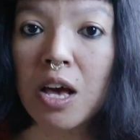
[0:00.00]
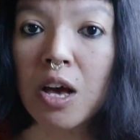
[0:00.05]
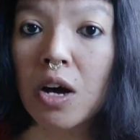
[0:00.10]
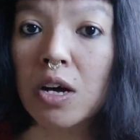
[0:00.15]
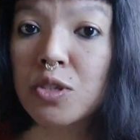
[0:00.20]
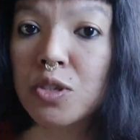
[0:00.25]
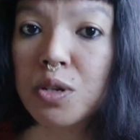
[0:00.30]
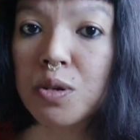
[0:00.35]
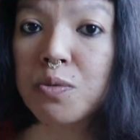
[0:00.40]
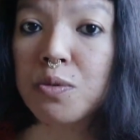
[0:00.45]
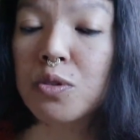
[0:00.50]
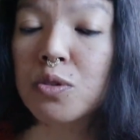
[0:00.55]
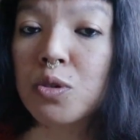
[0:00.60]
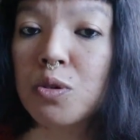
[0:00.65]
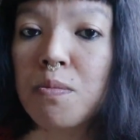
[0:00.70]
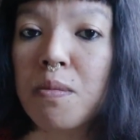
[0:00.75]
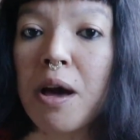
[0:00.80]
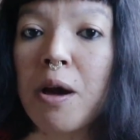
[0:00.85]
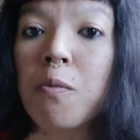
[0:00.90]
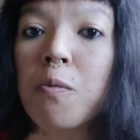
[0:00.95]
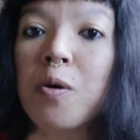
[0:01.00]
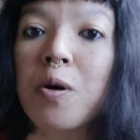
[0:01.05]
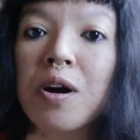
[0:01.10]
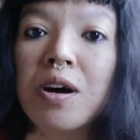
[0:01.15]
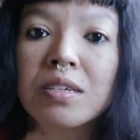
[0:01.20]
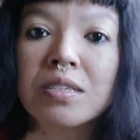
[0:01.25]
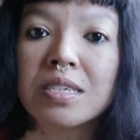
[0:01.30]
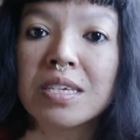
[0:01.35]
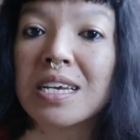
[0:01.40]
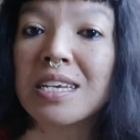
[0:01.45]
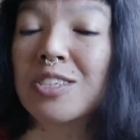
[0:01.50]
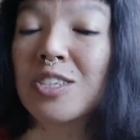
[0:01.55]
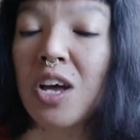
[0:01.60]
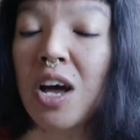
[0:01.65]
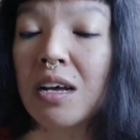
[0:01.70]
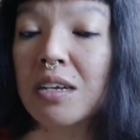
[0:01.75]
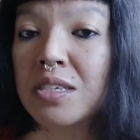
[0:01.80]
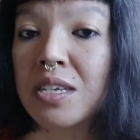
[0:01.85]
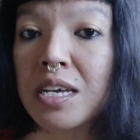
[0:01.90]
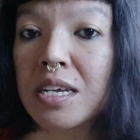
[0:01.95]
contribute to my work. 10
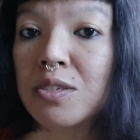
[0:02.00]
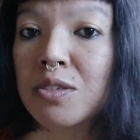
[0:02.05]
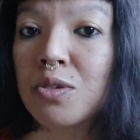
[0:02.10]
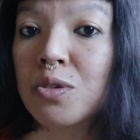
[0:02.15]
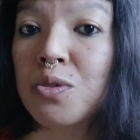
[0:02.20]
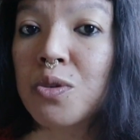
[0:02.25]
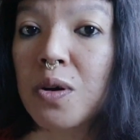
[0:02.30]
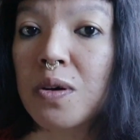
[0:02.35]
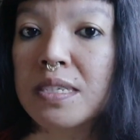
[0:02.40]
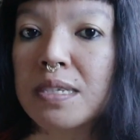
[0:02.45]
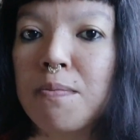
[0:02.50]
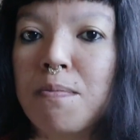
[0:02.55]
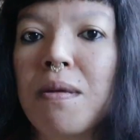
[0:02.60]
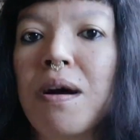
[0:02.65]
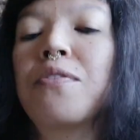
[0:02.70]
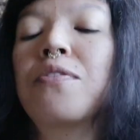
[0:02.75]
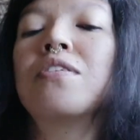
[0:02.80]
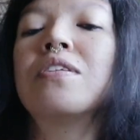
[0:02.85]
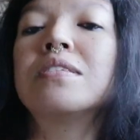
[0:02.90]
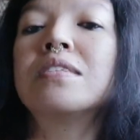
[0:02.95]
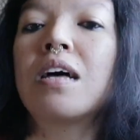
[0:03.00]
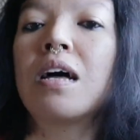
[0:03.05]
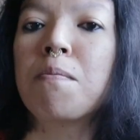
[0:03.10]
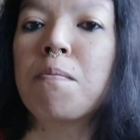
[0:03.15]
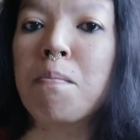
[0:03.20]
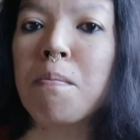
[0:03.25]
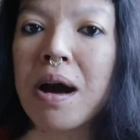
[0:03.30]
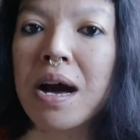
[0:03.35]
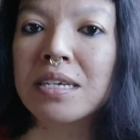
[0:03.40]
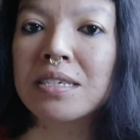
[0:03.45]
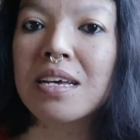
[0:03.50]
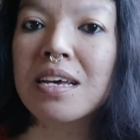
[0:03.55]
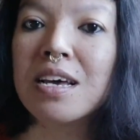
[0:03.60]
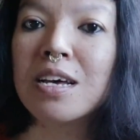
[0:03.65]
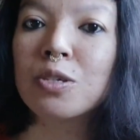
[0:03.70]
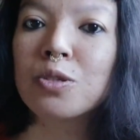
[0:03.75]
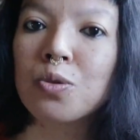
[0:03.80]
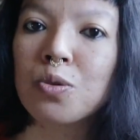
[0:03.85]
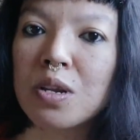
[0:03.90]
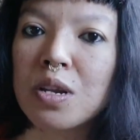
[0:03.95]
euros a month is not much
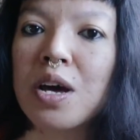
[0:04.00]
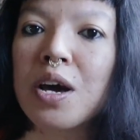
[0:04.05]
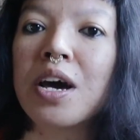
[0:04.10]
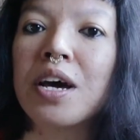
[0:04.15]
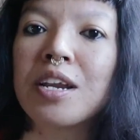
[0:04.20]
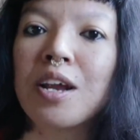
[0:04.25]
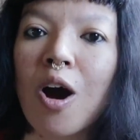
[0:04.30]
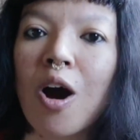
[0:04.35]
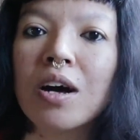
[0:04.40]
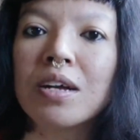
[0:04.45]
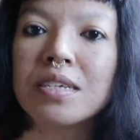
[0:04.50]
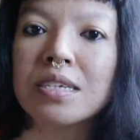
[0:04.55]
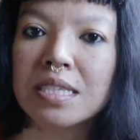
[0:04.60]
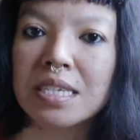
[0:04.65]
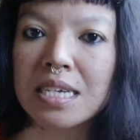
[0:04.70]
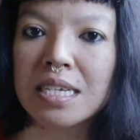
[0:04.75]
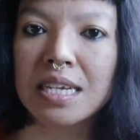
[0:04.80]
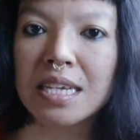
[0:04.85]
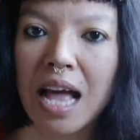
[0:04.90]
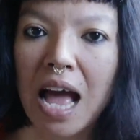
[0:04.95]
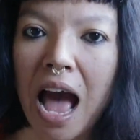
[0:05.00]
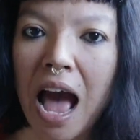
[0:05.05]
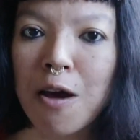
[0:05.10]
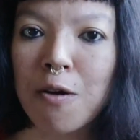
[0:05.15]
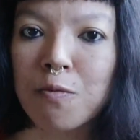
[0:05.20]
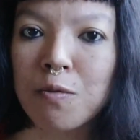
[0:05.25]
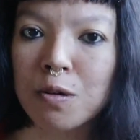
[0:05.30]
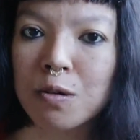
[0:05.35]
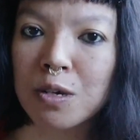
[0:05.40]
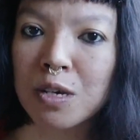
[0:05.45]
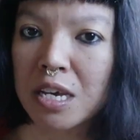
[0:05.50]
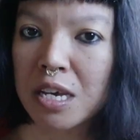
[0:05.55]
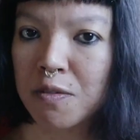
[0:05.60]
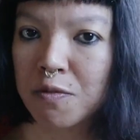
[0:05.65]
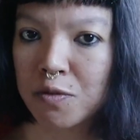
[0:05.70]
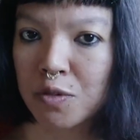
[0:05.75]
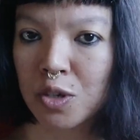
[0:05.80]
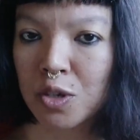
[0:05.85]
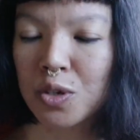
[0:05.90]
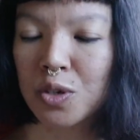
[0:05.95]
to learn all the things that I will
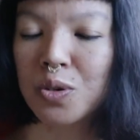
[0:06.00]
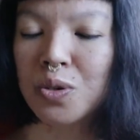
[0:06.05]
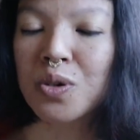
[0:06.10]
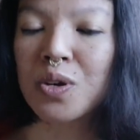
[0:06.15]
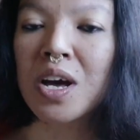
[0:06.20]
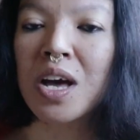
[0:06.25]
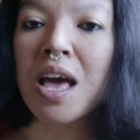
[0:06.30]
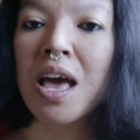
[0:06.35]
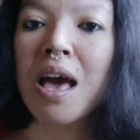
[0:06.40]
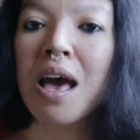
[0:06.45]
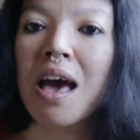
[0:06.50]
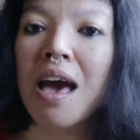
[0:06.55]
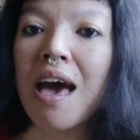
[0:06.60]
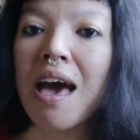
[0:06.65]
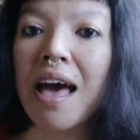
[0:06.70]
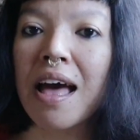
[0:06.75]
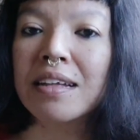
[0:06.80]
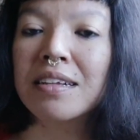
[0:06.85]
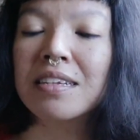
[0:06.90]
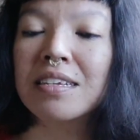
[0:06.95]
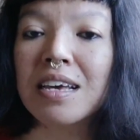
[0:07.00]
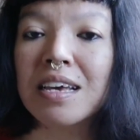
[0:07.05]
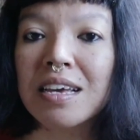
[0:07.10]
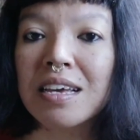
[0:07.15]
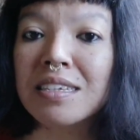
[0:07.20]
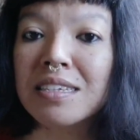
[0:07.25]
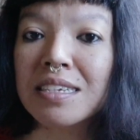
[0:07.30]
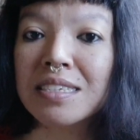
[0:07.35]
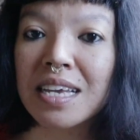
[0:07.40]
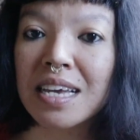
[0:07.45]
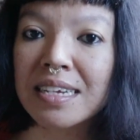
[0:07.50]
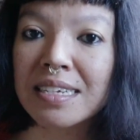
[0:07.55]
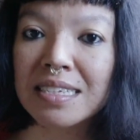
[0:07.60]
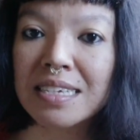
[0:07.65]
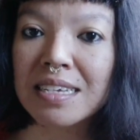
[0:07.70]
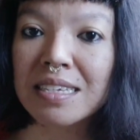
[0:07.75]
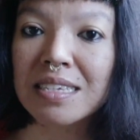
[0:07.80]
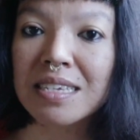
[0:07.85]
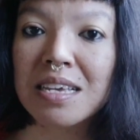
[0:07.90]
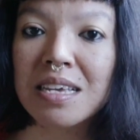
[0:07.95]
give to you. And in the
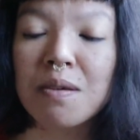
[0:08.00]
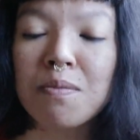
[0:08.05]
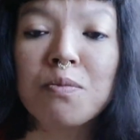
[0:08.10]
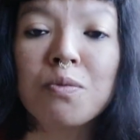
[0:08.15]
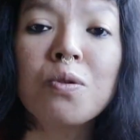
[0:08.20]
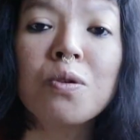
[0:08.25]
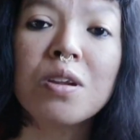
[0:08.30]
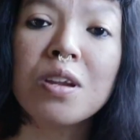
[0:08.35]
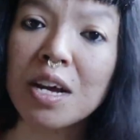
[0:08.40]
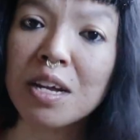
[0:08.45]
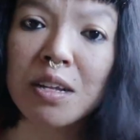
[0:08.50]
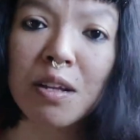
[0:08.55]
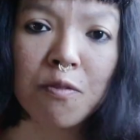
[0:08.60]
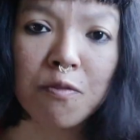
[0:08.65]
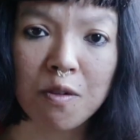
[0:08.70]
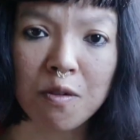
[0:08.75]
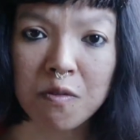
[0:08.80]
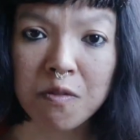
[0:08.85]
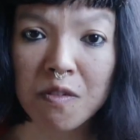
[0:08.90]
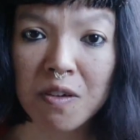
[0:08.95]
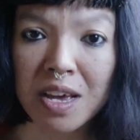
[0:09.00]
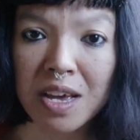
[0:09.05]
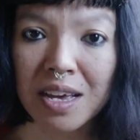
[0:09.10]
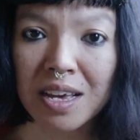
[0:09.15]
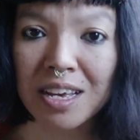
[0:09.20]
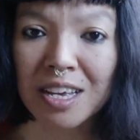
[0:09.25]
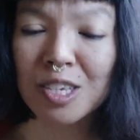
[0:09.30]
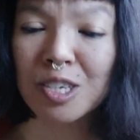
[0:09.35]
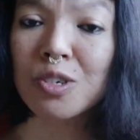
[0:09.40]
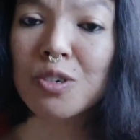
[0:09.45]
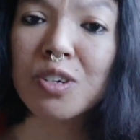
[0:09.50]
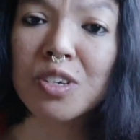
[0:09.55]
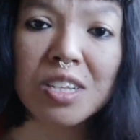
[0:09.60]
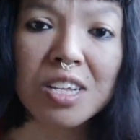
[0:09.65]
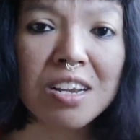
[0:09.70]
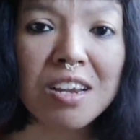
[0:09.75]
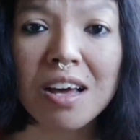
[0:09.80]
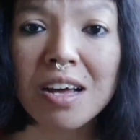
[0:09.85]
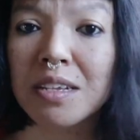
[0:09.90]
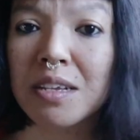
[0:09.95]
testing team, you learn it for free. You're
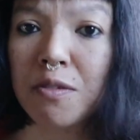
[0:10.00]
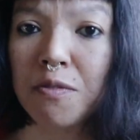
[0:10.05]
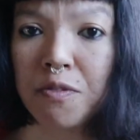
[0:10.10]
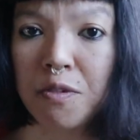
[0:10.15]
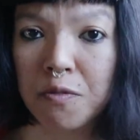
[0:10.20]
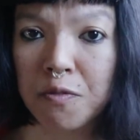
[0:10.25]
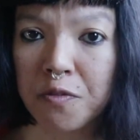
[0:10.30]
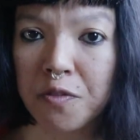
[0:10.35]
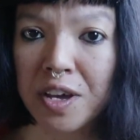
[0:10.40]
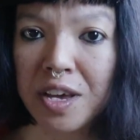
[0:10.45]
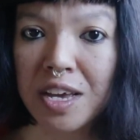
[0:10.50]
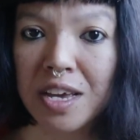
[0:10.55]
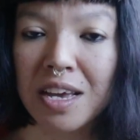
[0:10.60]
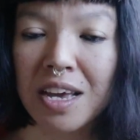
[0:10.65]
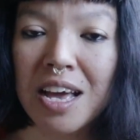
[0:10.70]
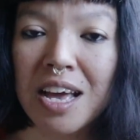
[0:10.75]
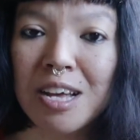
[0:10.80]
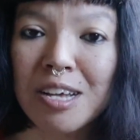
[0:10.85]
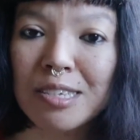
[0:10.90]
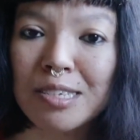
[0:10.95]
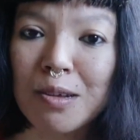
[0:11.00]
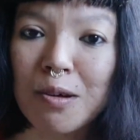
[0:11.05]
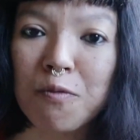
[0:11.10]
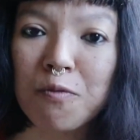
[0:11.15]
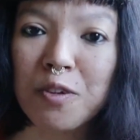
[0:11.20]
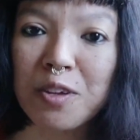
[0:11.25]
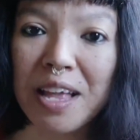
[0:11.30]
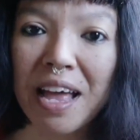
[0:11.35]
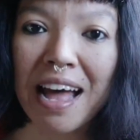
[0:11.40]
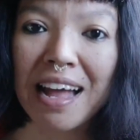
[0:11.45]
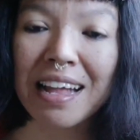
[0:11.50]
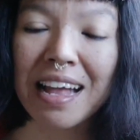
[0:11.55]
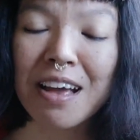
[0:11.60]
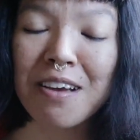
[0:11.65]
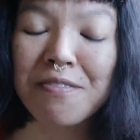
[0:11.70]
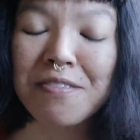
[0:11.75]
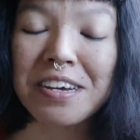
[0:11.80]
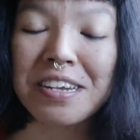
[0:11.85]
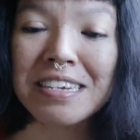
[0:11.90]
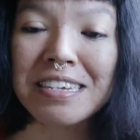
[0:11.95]
gonna learn it for free. So for that,
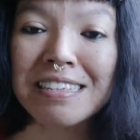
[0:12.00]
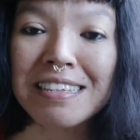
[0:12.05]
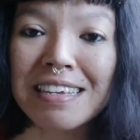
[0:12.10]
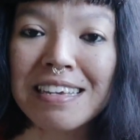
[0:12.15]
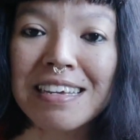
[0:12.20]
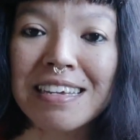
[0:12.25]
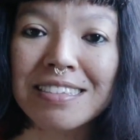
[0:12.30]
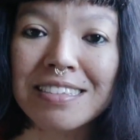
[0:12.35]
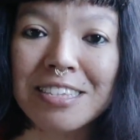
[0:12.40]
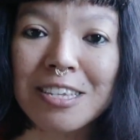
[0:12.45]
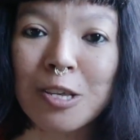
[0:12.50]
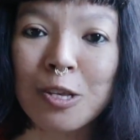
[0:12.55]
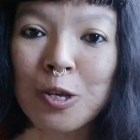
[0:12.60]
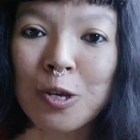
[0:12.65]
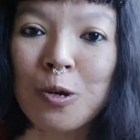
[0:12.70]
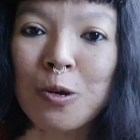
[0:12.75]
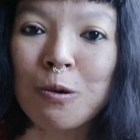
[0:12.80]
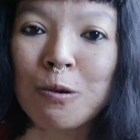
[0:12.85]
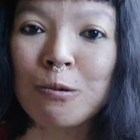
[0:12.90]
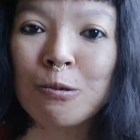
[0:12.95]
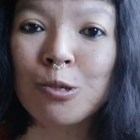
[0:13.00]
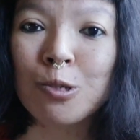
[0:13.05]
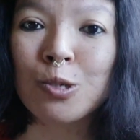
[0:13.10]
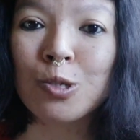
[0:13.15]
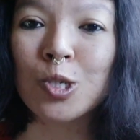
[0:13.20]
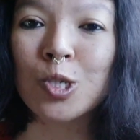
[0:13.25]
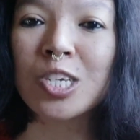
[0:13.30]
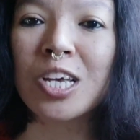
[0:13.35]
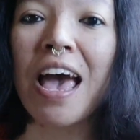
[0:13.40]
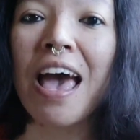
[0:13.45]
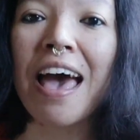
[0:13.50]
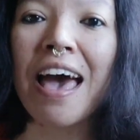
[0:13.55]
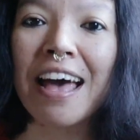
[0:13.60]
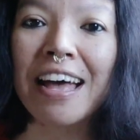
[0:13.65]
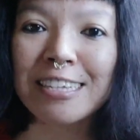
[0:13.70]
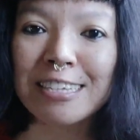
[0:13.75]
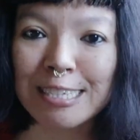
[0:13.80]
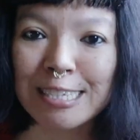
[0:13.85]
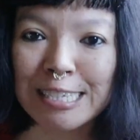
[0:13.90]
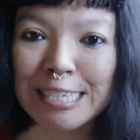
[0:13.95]
I really need you to
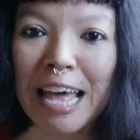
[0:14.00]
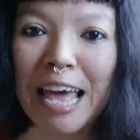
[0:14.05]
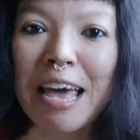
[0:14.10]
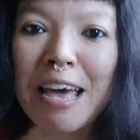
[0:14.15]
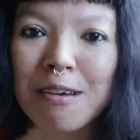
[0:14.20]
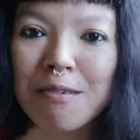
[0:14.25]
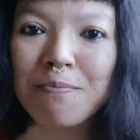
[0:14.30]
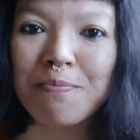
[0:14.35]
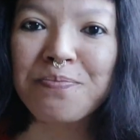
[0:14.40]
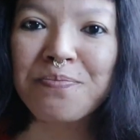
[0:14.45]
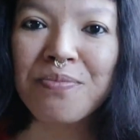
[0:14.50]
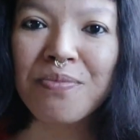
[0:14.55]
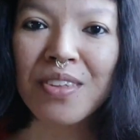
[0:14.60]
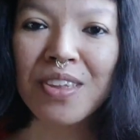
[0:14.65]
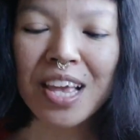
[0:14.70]
share the same,